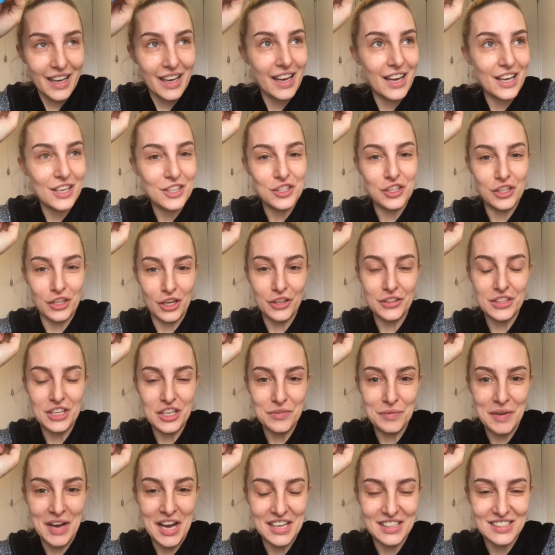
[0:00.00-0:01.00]
You know the
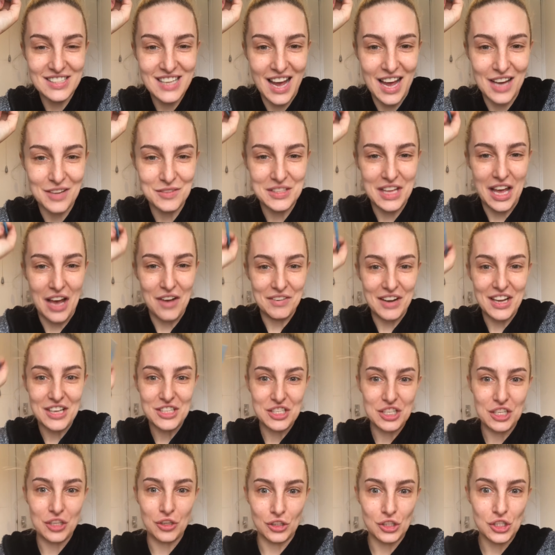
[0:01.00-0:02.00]
amount of times that I've
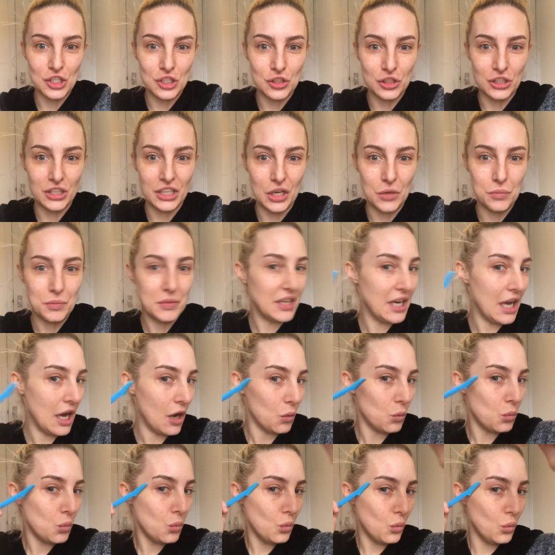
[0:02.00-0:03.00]
actually gone to done it and been like,
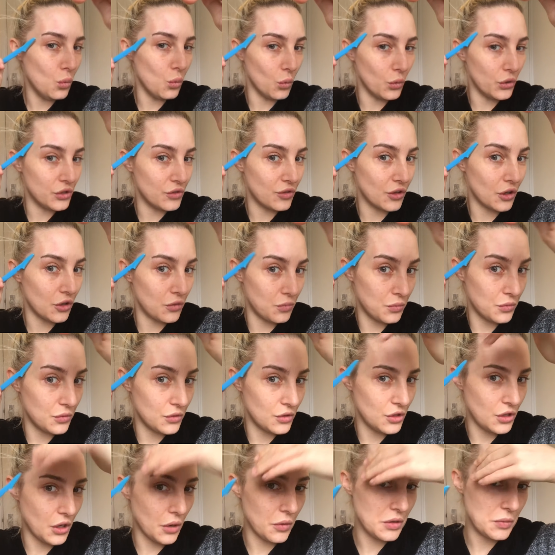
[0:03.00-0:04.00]
ooh, you've got
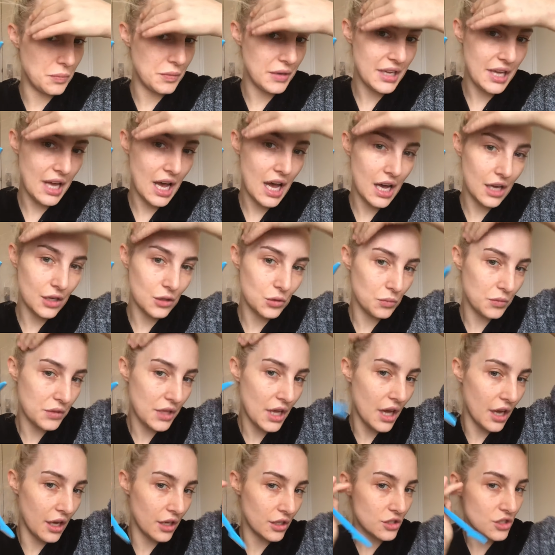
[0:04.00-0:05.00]
going a bit high up
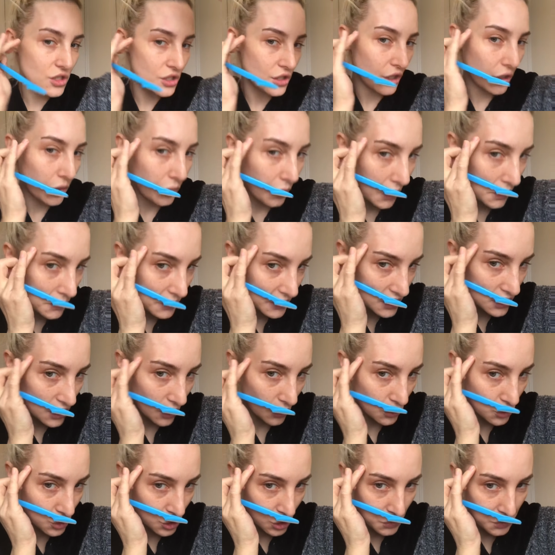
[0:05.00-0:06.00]
there. Do you know what I mean?
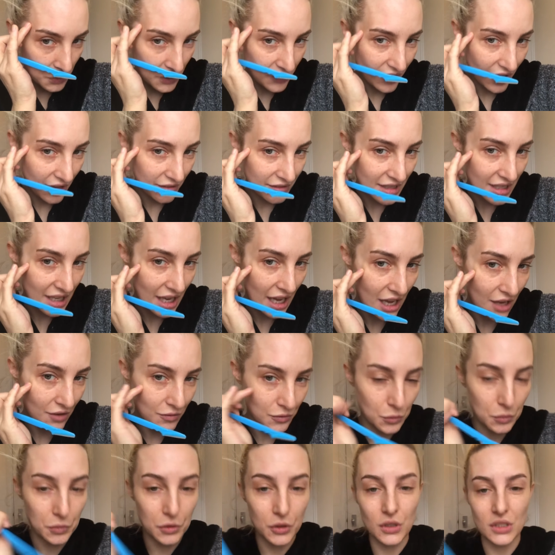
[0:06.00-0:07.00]
So just be very
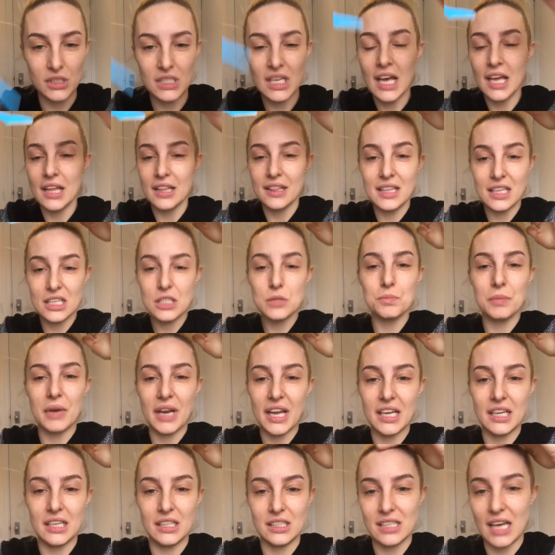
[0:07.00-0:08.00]
careful because this
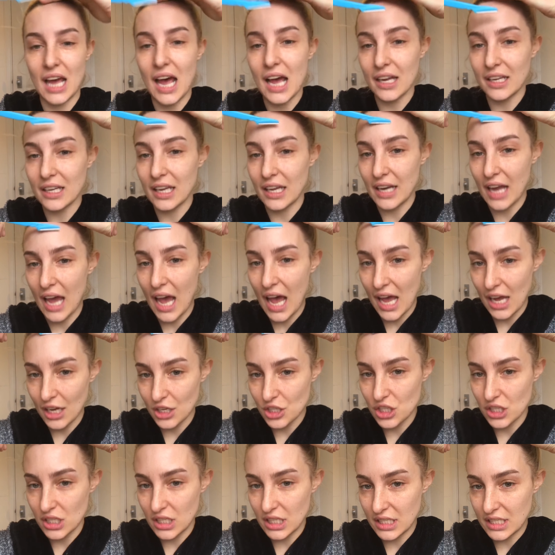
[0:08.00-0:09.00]
blade can
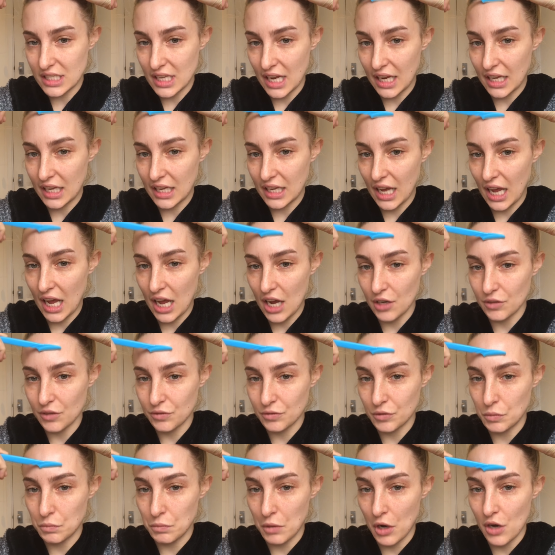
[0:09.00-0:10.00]
actually take hair
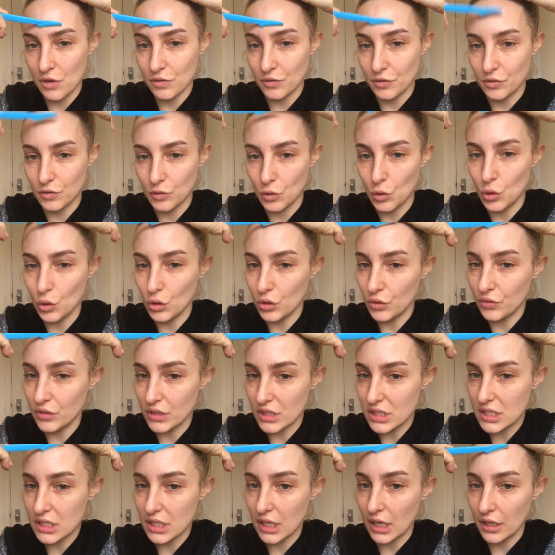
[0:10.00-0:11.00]
from off of all of your
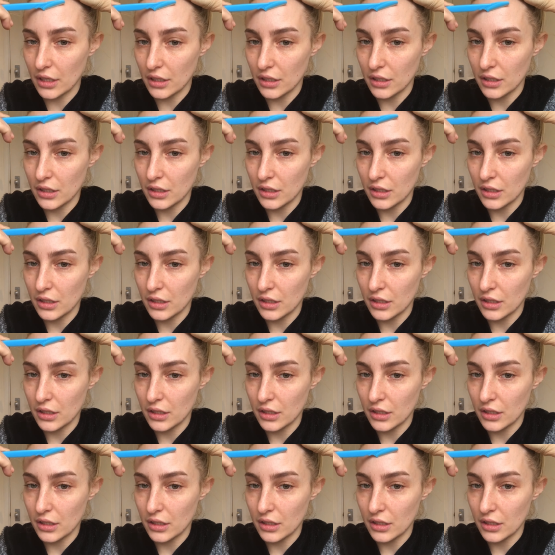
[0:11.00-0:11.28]
skin.